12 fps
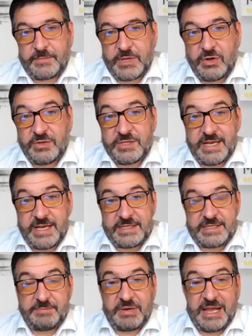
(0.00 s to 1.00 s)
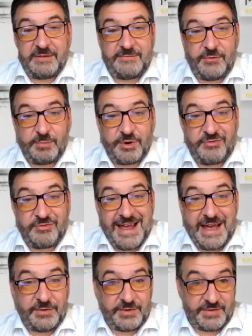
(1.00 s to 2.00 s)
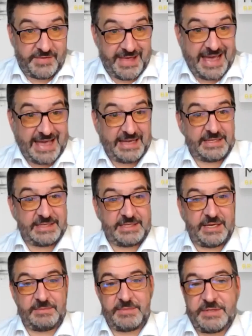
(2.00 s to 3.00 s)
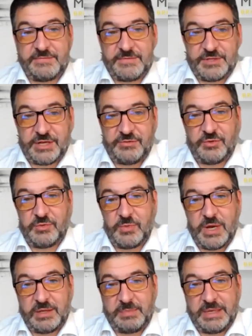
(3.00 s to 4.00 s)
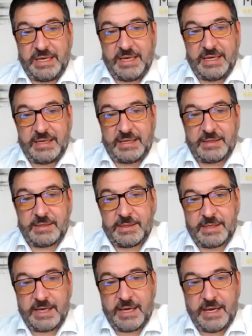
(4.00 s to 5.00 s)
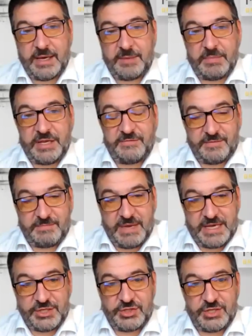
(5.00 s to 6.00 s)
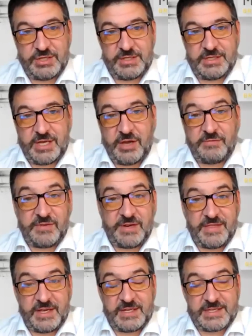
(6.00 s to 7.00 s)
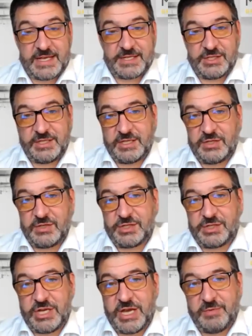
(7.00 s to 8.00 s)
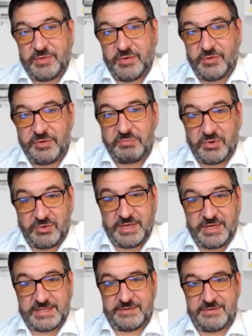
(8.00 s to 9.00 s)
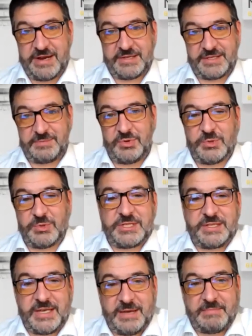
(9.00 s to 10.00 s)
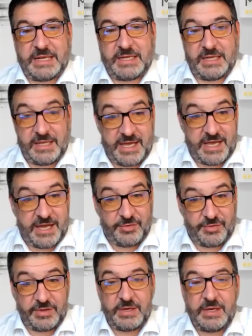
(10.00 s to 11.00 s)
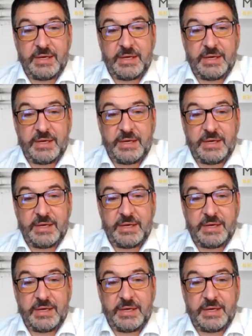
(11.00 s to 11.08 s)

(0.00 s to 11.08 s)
content to the platform around that in terms of general well-being information, hopefully things actually that you could share with your employees around supporting their mental health